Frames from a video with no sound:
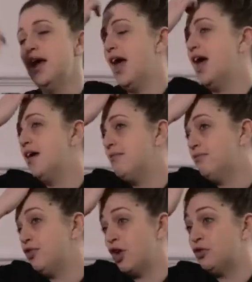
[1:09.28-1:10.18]

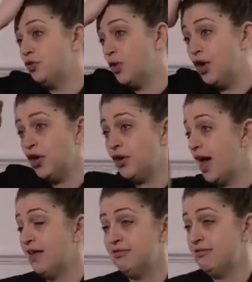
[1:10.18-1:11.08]
to go to work,
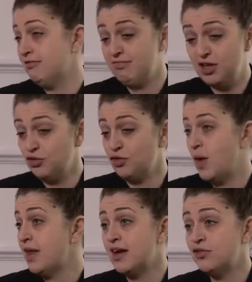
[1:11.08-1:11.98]
and they just
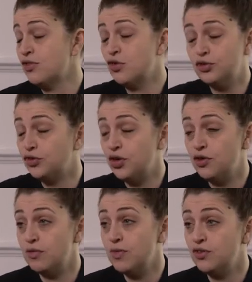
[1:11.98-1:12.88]
went. I just couldn't
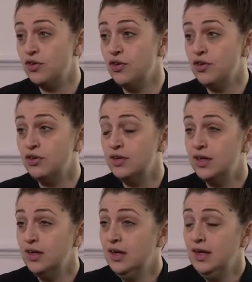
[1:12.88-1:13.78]
use them at all.
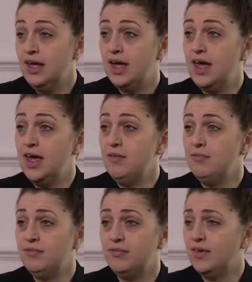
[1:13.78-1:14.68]

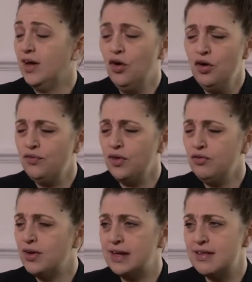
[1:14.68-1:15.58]

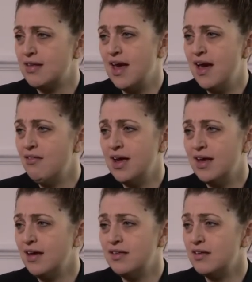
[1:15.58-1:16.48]
Awful, really
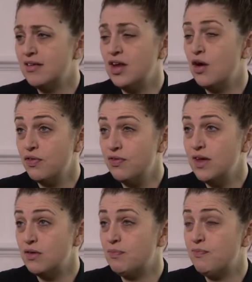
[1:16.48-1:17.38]
scary. And I
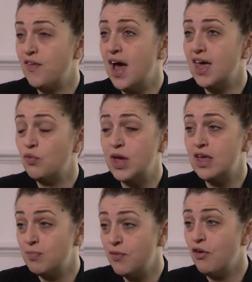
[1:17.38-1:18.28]
think it was 5
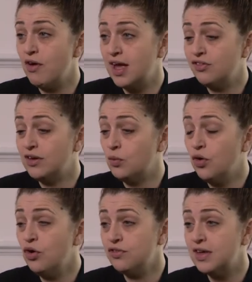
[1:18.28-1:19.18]
weeks before I actually
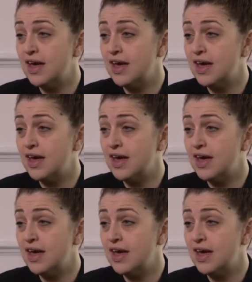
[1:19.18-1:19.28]
walked